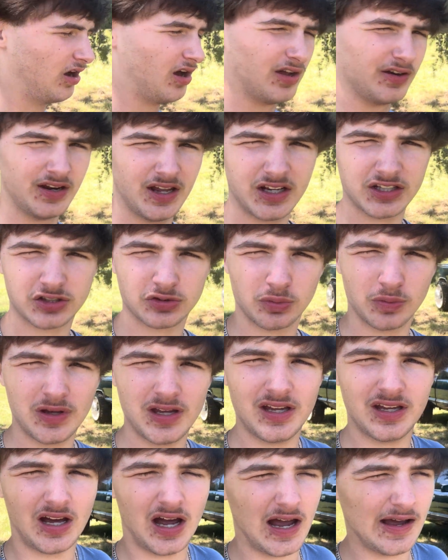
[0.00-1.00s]
Next
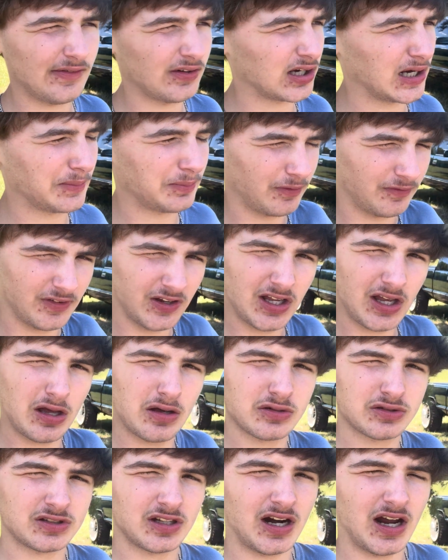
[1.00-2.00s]
week, I have a couple
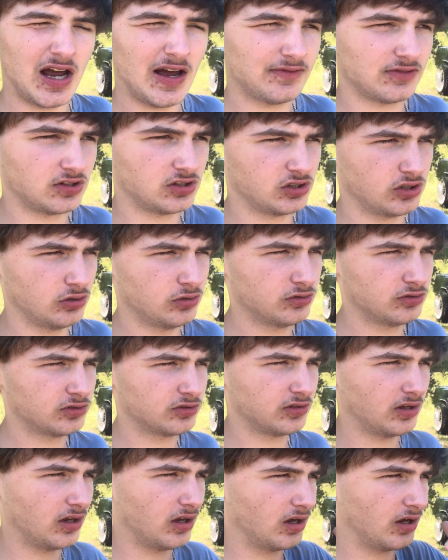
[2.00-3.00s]
videos that I have to
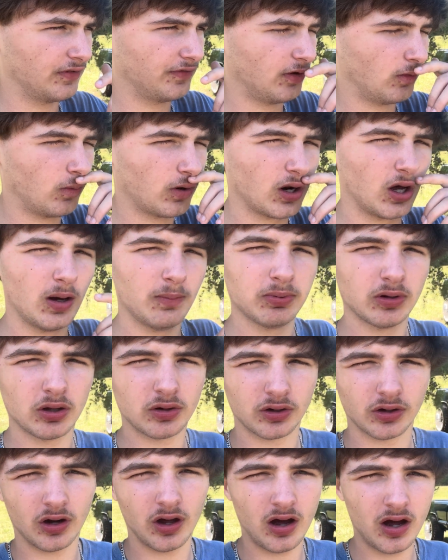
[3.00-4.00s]
choose if I want to upload
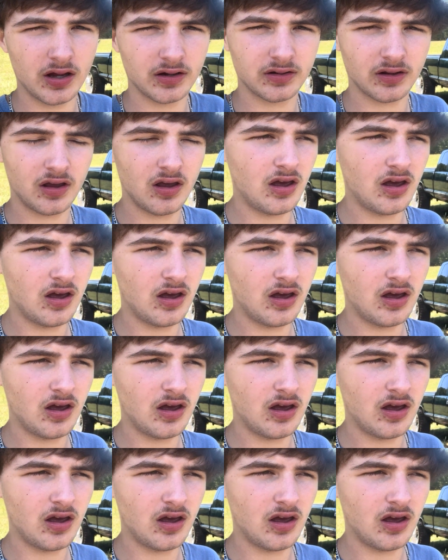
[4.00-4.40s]
or not.